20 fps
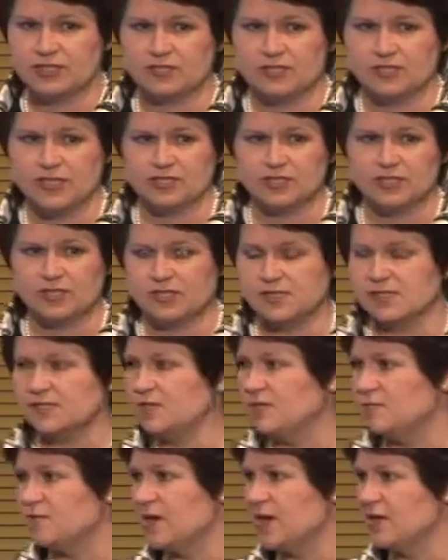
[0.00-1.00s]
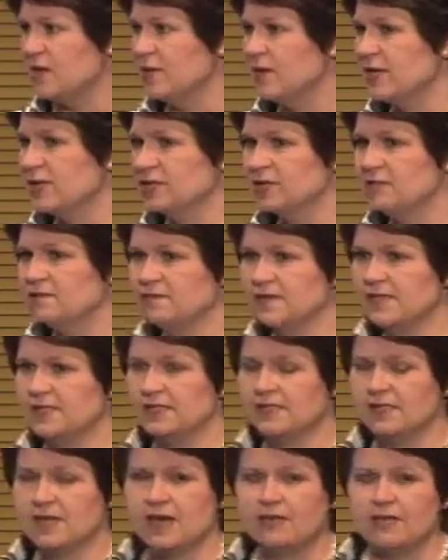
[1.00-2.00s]
such as the superannuation funds
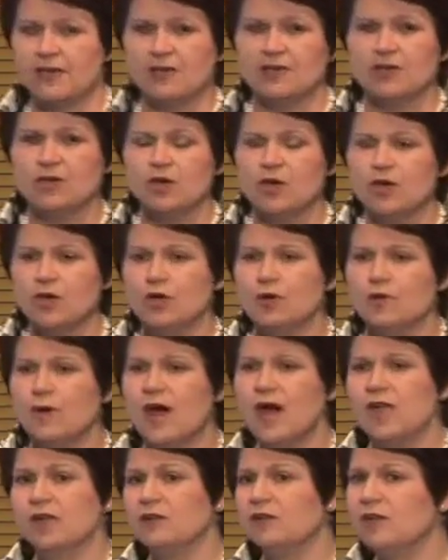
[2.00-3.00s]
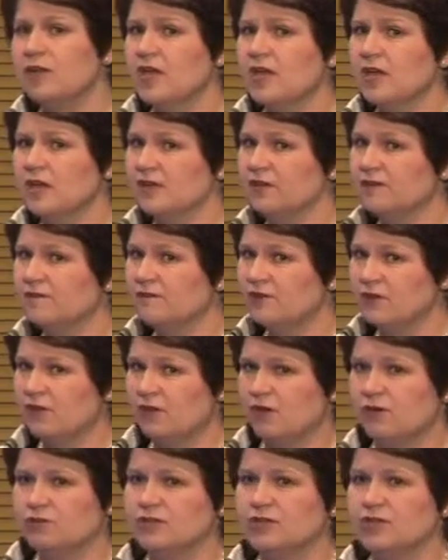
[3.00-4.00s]
and other, who are looking for
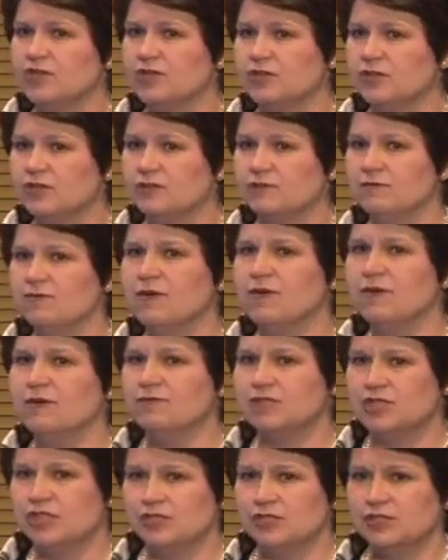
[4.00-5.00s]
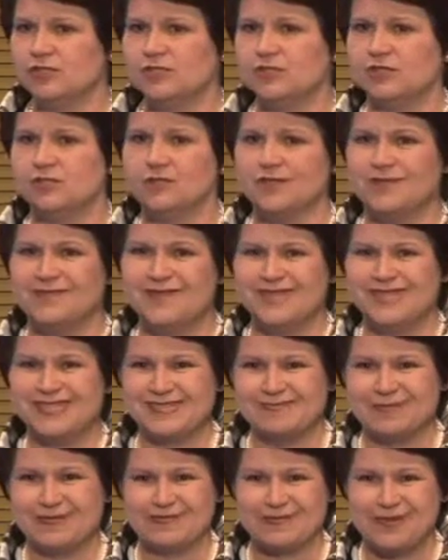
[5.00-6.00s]
long-term returns on
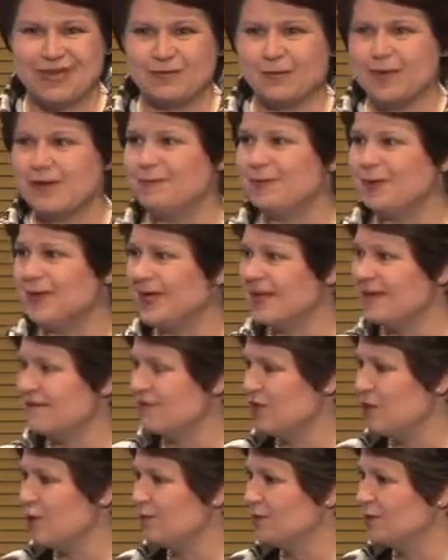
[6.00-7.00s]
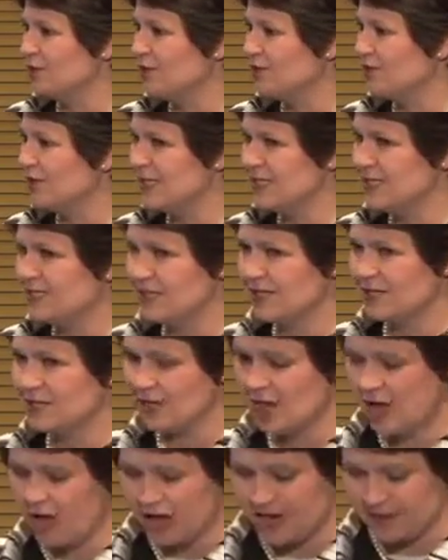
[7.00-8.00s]
investment where we believe the opportunities can
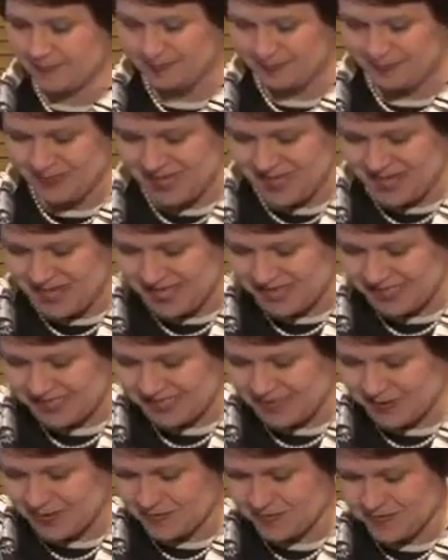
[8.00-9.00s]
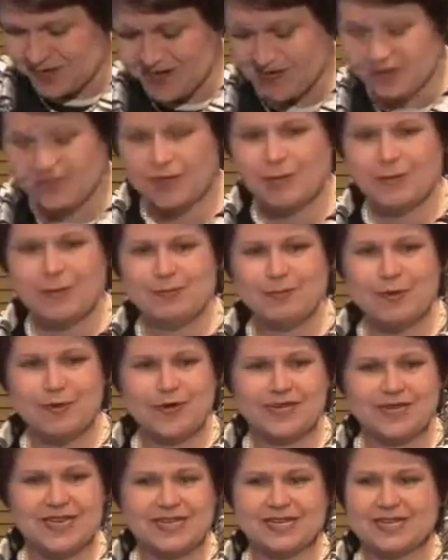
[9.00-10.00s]
align. So there'll be more
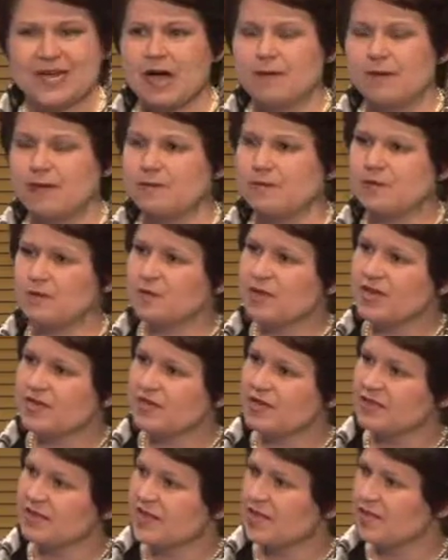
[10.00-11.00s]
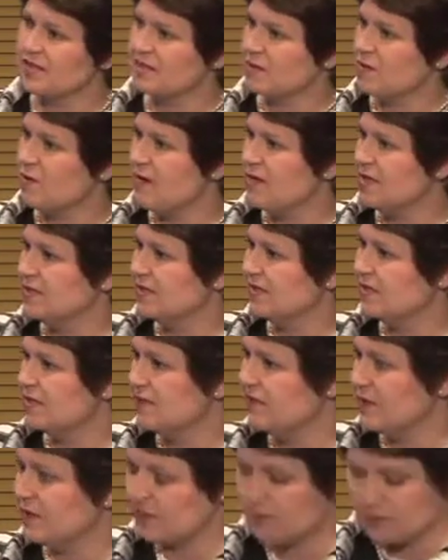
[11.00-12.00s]
on that coming, but we think that is quite a
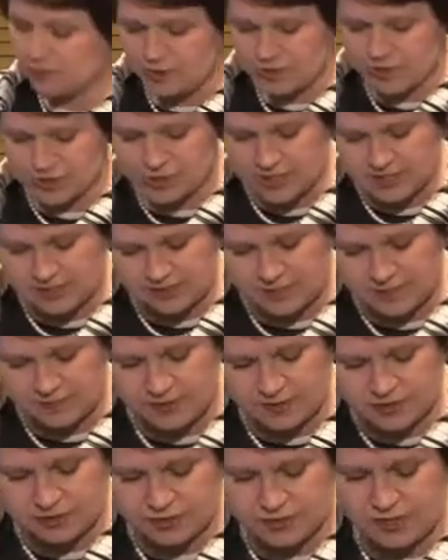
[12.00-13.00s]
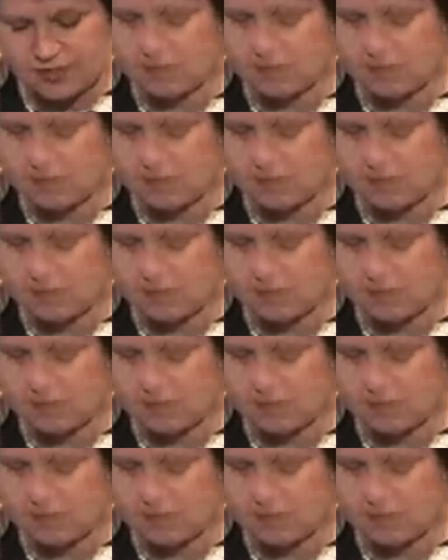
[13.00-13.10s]
significant project, so much so